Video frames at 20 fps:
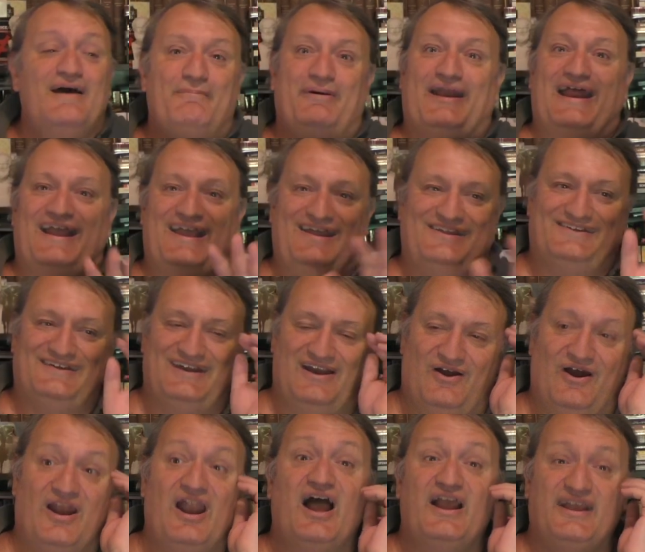But I guess you
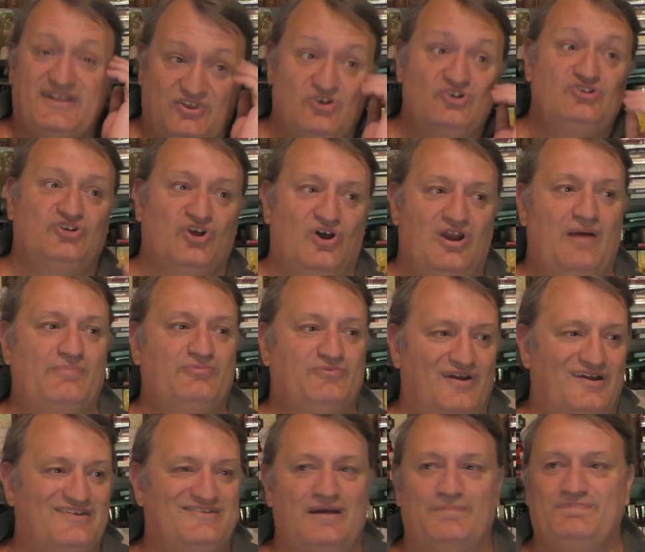know, and I do turn up to
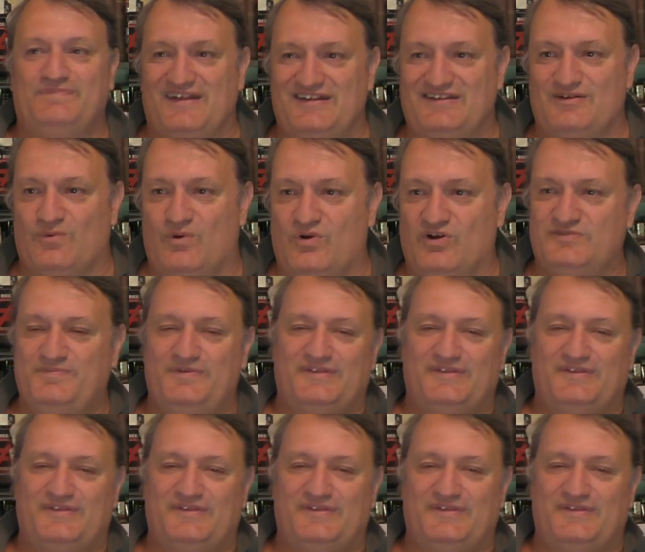accept these awards,